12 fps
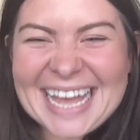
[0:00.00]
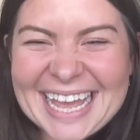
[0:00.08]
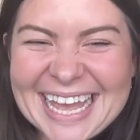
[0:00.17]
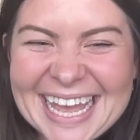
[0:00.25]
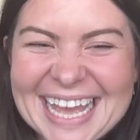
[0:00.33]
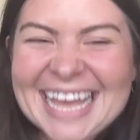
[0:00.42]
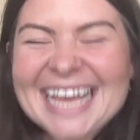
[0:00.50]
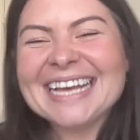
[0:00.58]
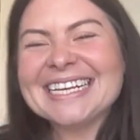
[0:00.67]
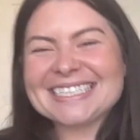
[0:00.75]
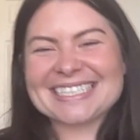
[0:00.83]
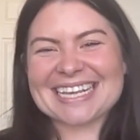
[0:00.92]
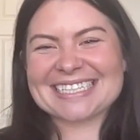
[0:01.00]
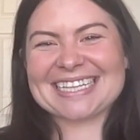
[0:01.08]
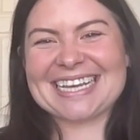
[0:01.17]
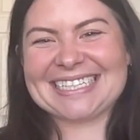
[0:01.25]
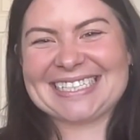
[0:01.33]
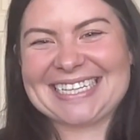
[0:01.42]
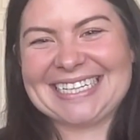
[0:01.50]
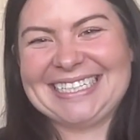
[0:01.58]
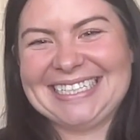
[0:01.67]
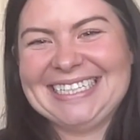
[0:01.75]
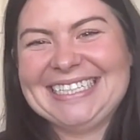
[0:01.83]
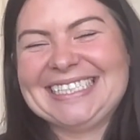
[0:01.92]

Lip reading: Can you say it for me?